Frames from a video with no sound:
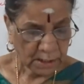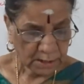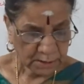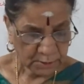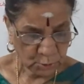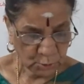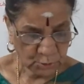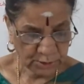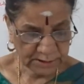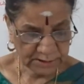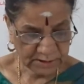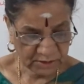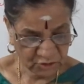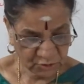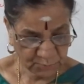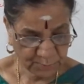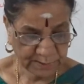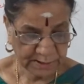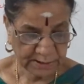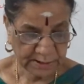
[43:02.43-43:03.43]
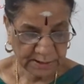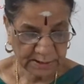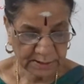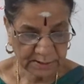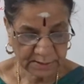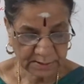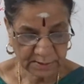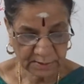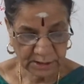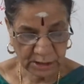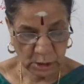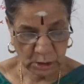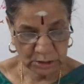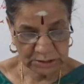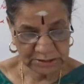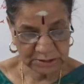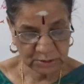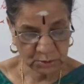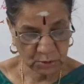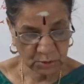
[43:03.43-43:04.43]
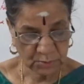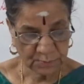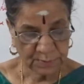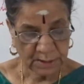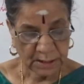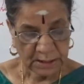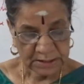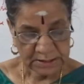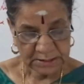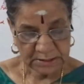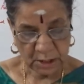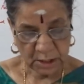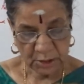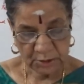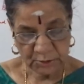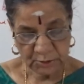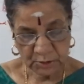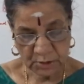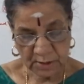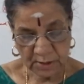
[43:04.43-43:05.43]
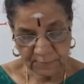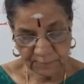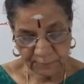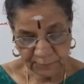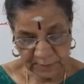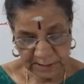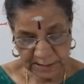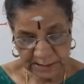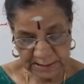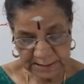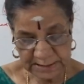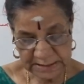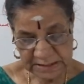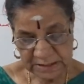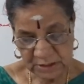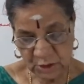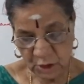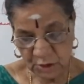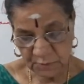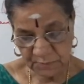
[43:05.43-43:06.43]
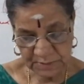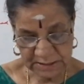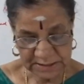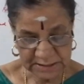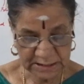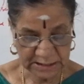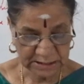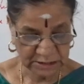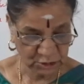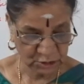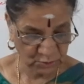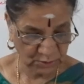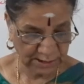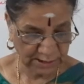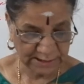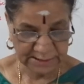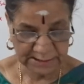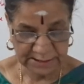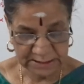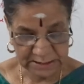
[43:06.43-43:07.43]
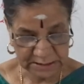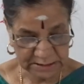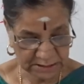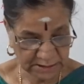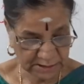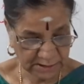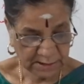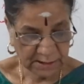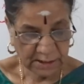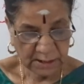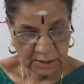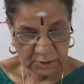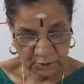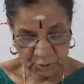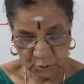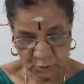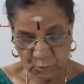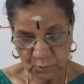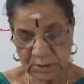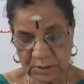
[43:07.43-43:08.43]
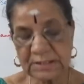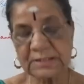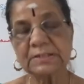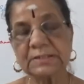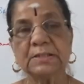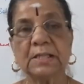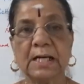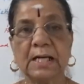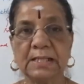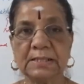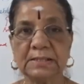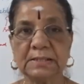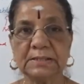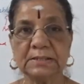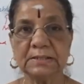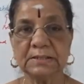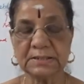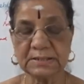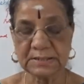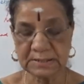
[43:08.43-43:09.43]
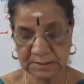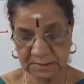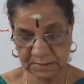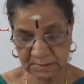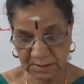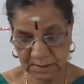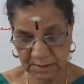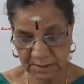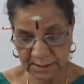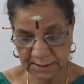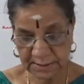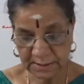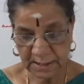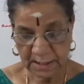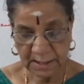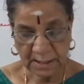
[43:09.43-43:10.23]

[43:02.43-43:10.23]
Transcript: During this period, they also start to have feelings of sexual attention towards others. Right?